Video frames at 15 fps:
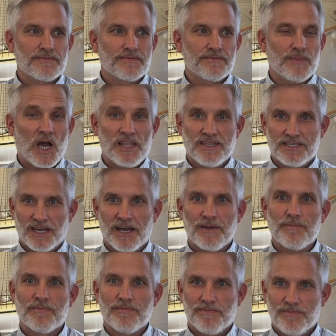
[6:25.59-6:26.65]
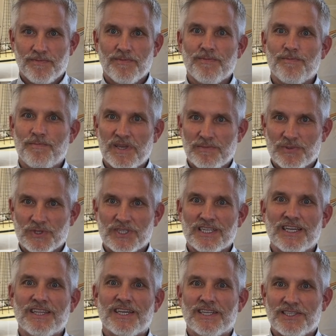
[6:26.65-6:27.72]
By the time people
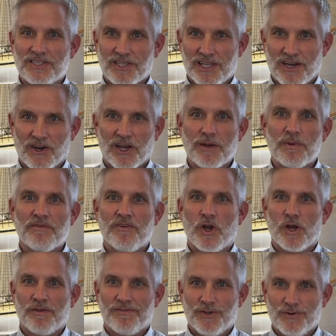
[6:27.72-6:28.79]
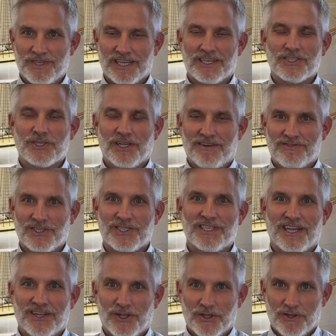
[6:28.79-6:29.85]
see this, there are going to be very few tickets left to
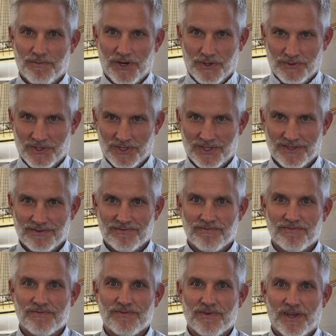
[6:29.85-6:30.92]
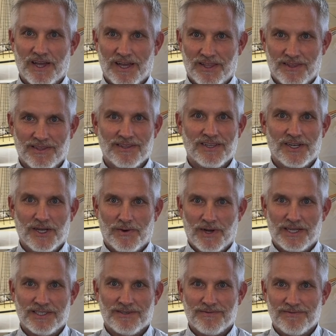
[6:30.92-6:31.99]
sail on the boats. At, you know,
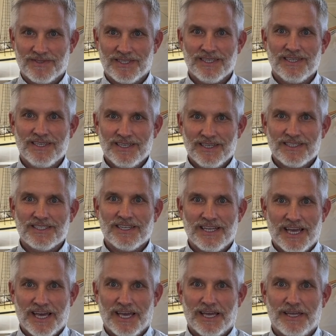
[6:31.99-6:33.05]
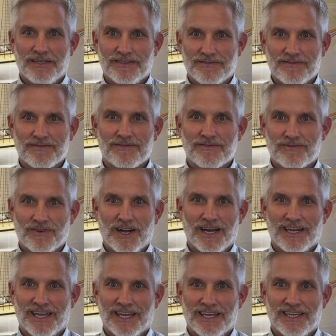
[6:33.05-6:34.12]
as of today,
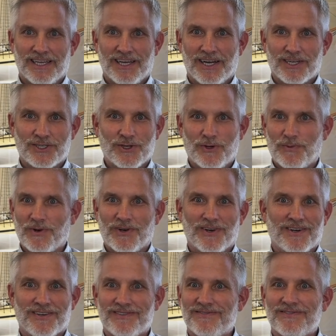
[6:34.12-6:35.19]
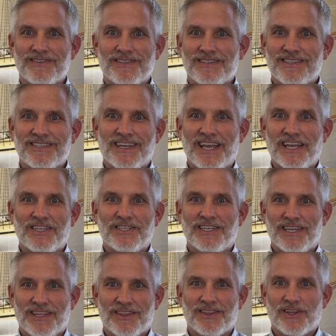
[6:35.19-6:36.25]
Friday, October
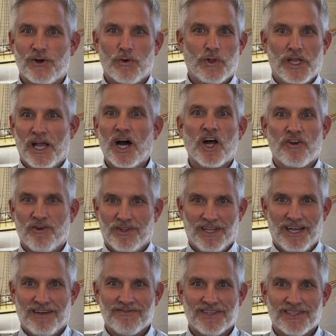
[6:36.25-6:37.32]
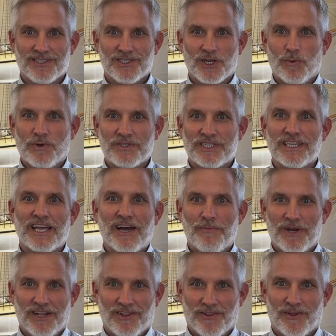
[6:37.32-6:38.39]
18th, there are only 100 left. So we'll see how
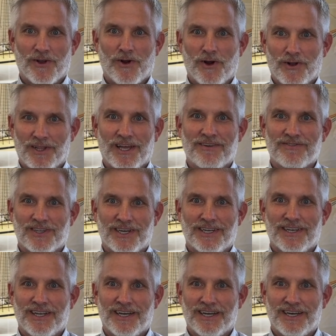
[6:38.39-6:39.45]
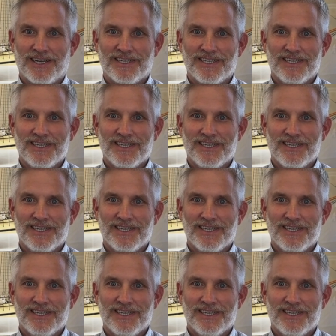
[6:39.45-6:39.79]
many there are left on uh,